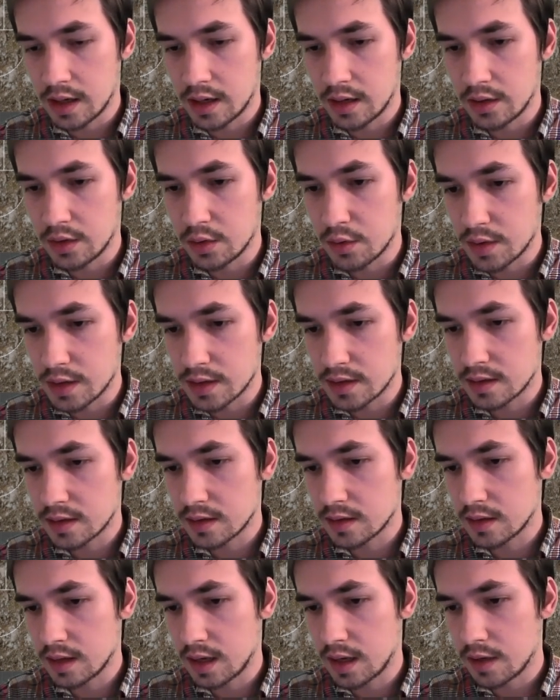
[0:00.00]

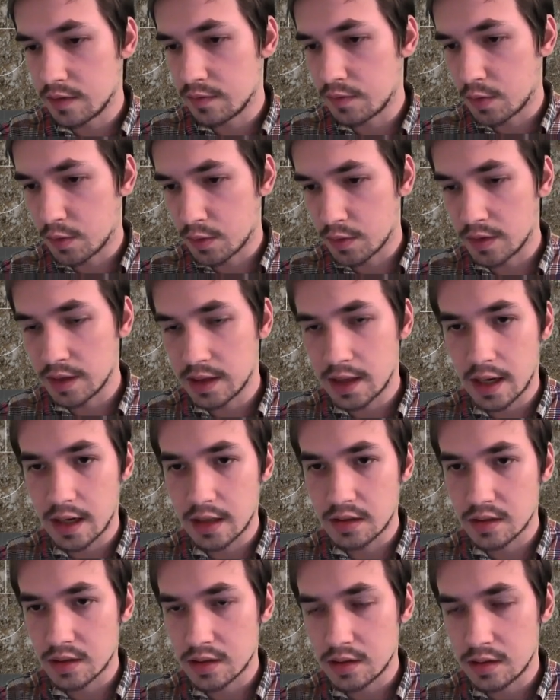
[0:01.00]
noise and Voronoi that I
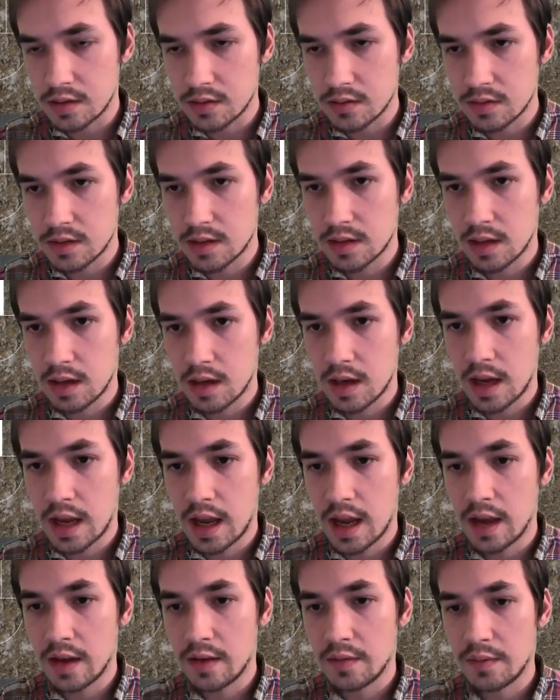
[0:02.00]
just used
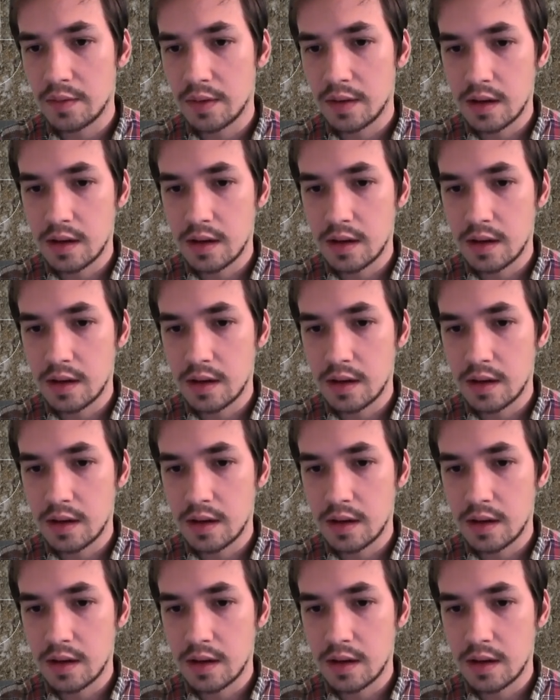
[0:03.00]
have.